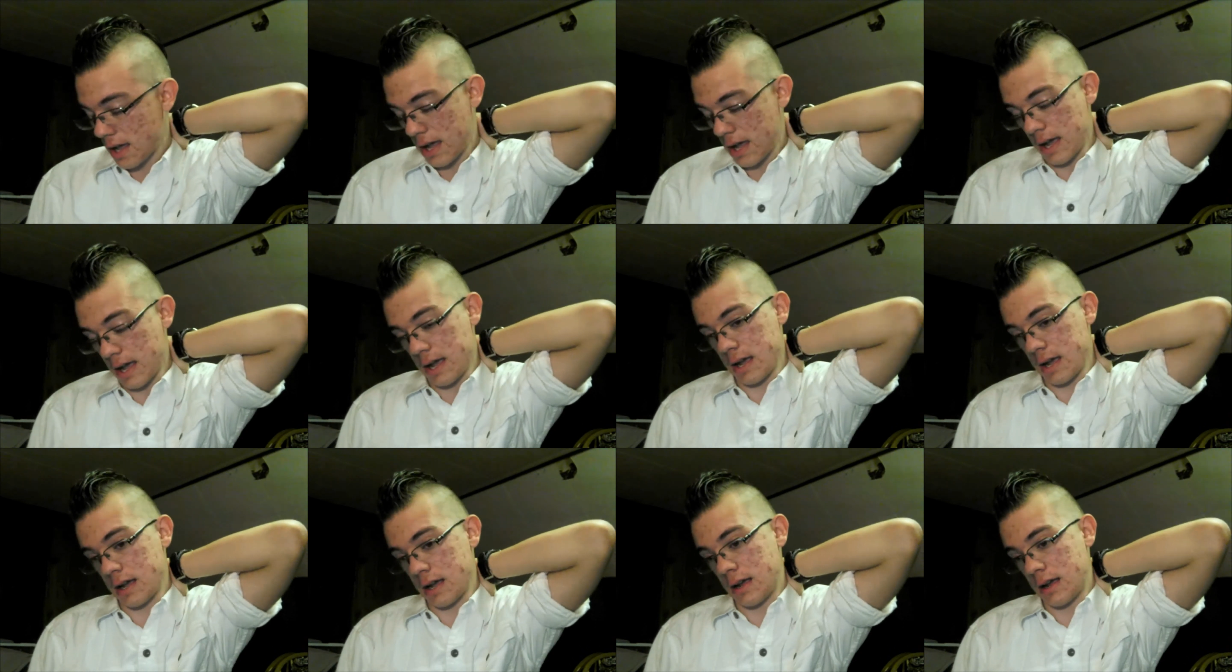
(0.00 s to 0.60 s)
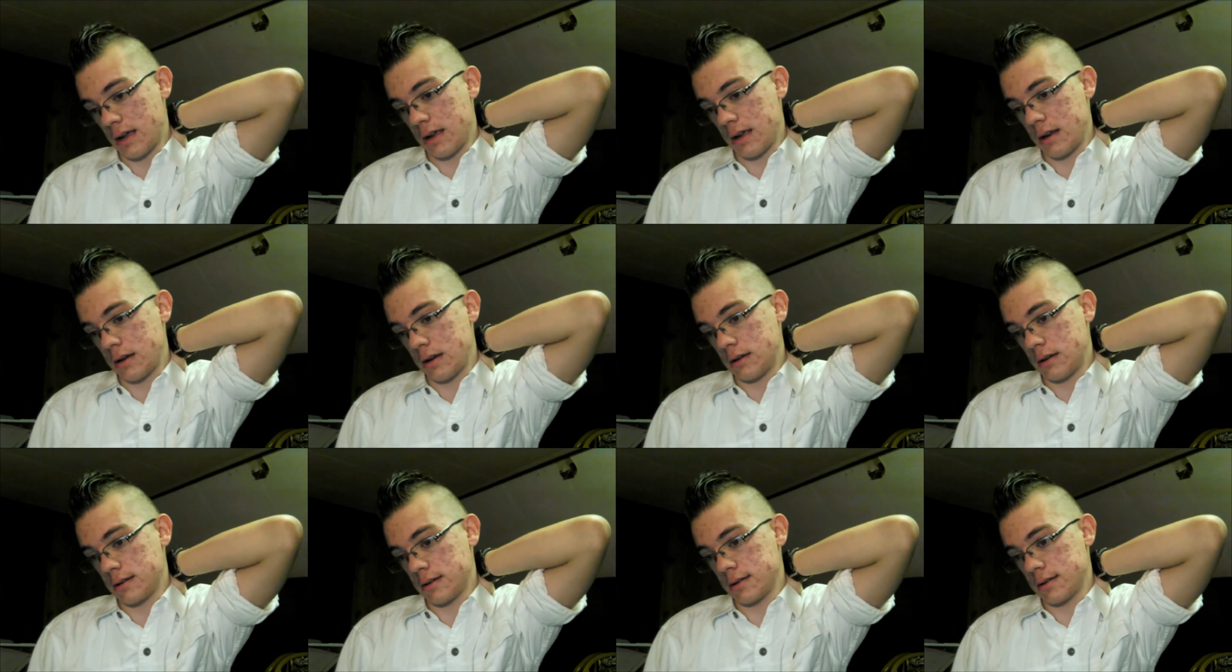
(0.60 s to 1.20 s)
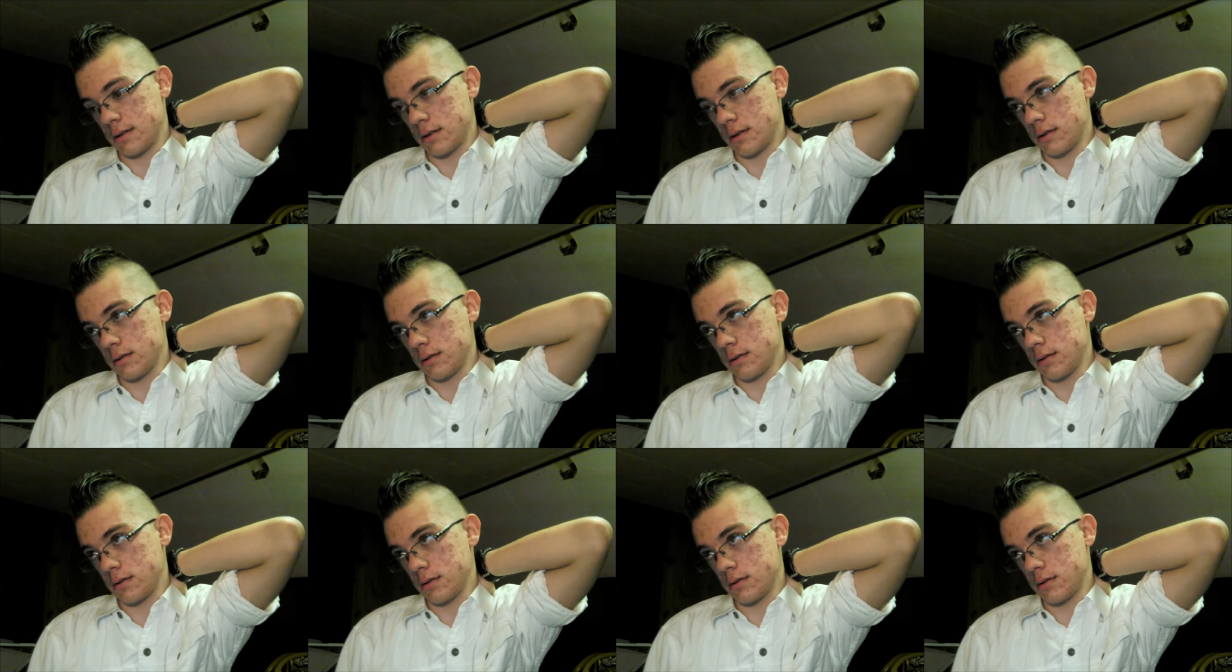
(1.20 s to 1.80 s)
and
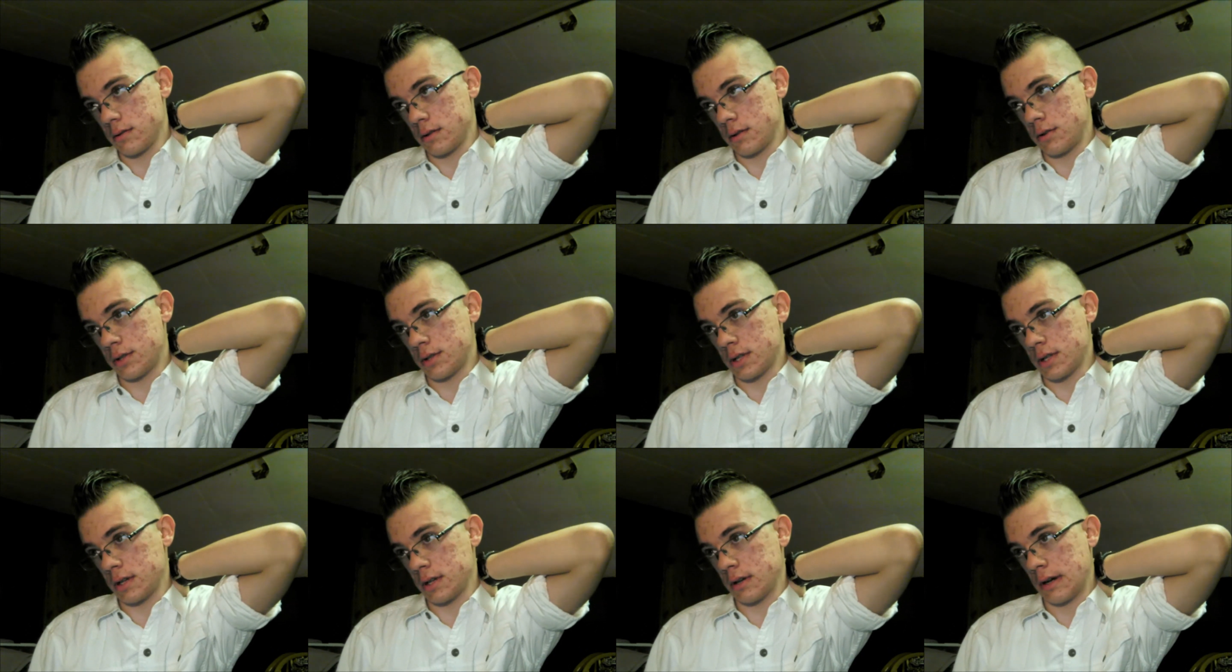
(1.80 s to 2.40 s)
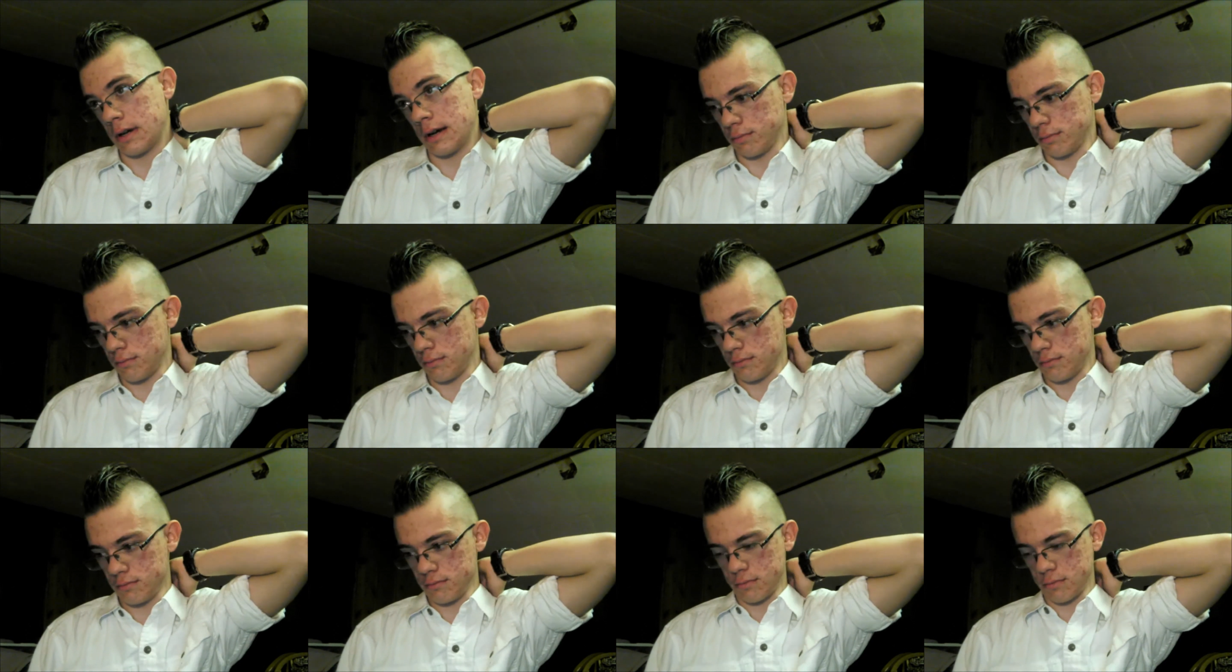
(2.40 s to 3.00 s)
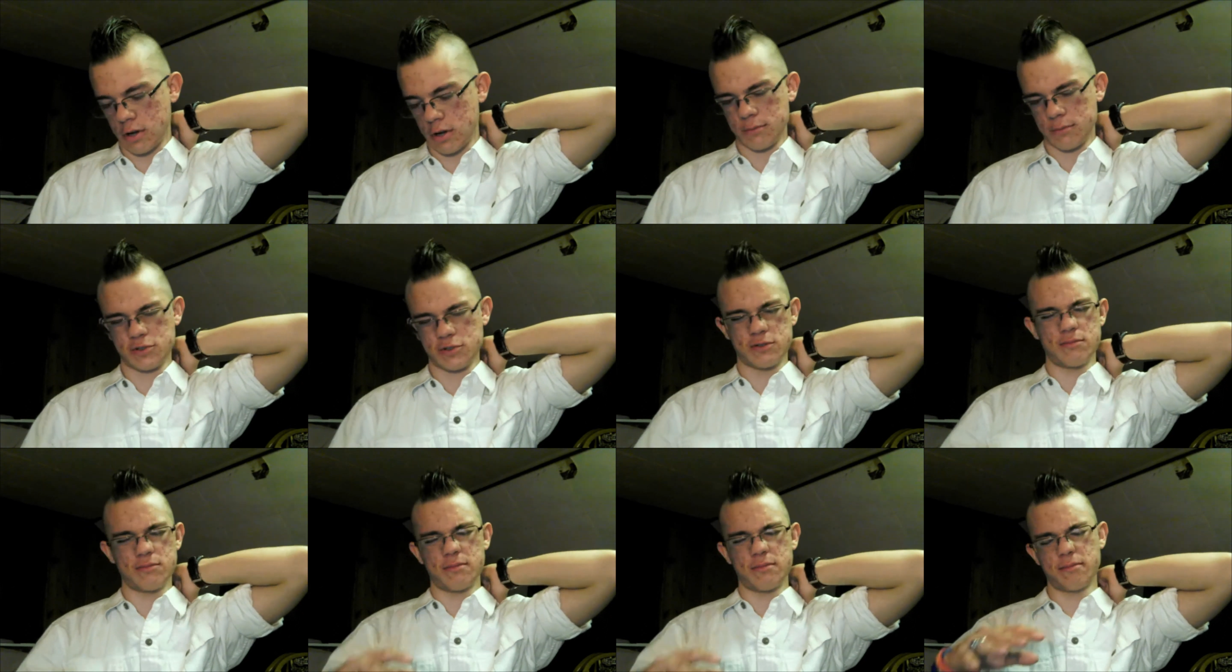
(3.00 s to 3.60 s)
there's a almost
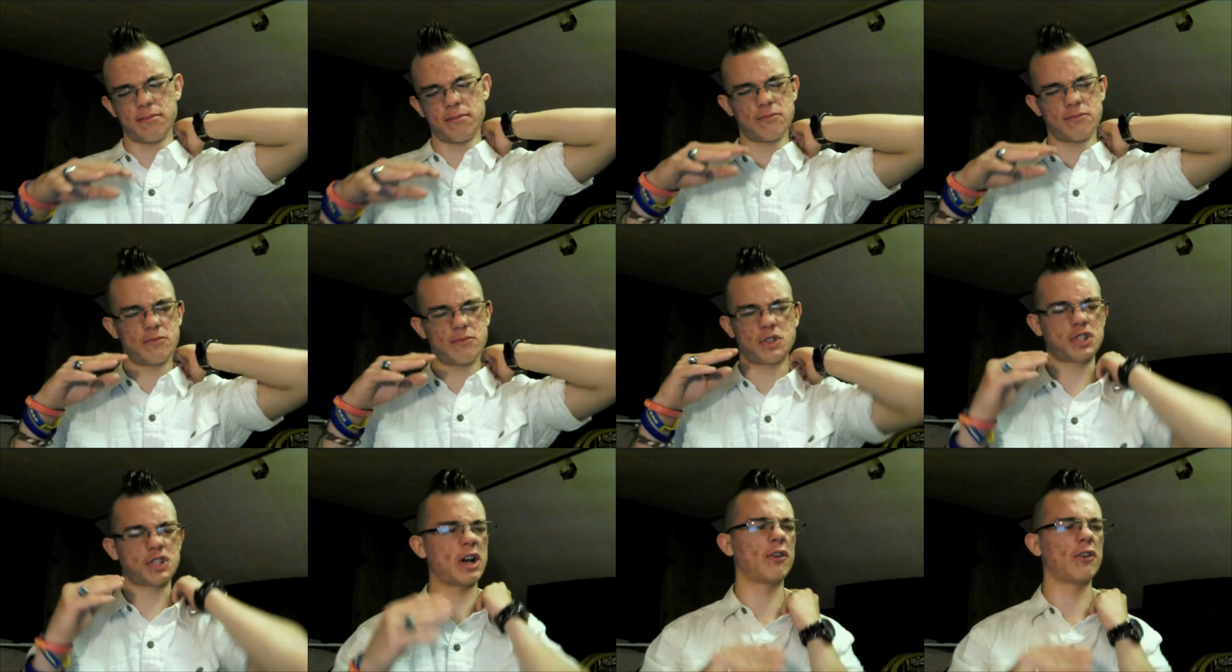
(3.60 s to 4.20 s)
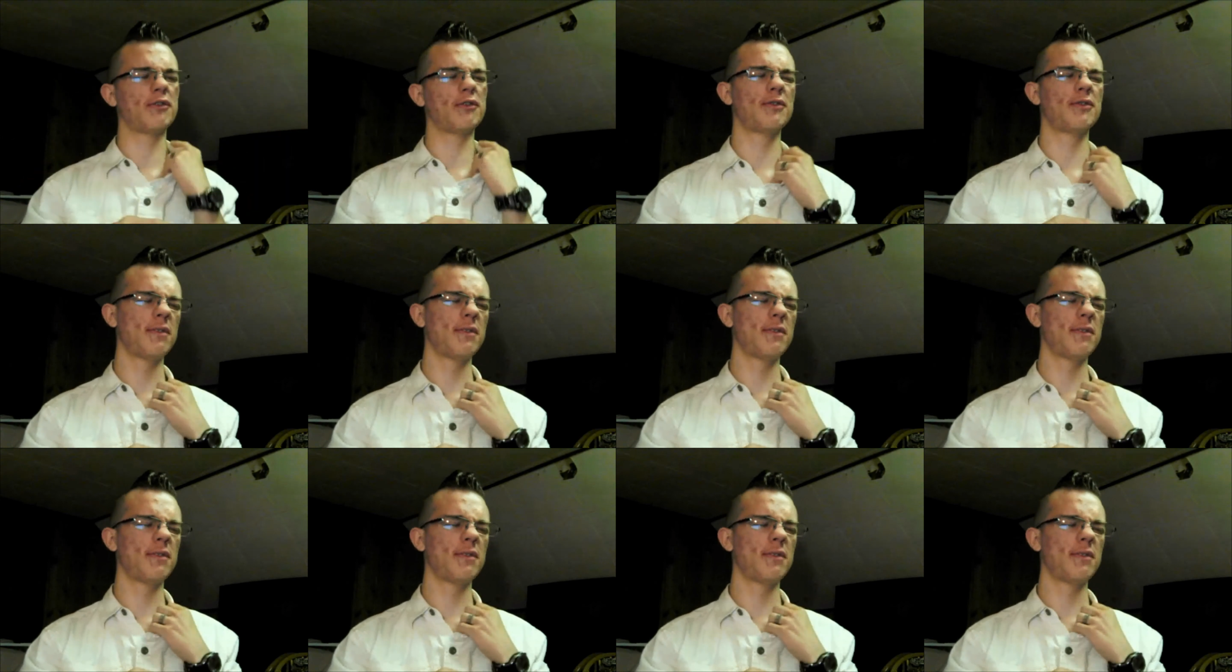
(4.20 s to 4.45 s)
shelf